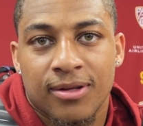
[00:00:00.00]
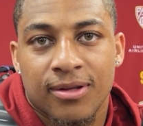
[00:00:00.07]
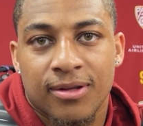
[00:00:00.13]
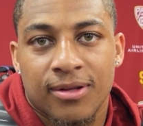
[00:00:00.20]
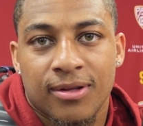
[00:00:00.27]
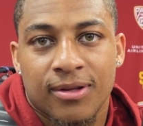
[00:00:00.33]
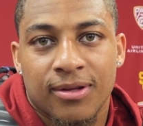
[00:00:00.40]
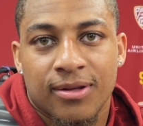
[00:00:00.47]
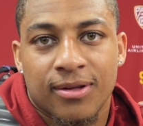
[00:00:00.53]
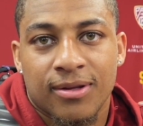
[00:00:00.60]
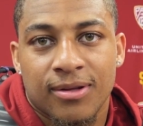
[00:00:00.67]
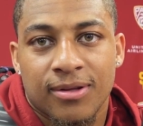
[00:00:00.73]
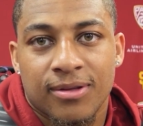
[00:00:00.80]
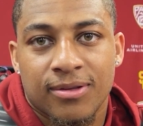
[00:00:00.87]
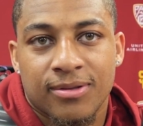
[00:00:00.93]
What have you seen from
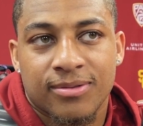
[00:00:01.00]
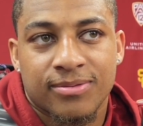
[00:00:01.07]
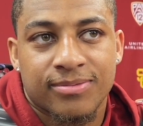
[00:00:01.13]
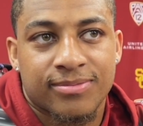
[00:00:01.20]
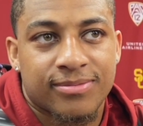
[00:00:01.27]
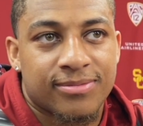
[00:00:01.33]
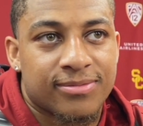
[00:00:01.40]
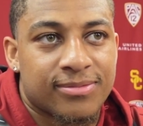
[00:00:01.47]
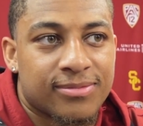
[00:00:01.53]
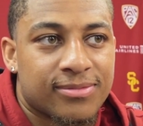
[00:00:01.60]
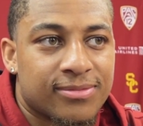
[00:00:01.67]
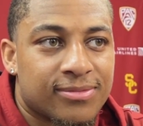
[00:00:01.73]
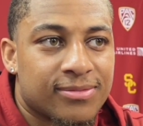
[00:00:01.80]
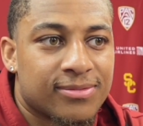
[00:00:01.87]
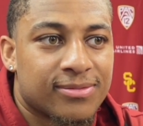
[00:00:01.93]
him in the spring
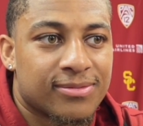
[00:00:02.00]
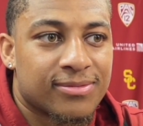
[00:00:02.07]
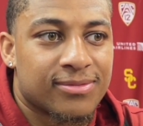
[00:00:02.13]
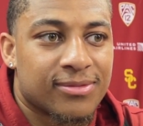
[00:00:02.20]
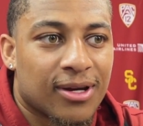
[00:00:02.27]
and today?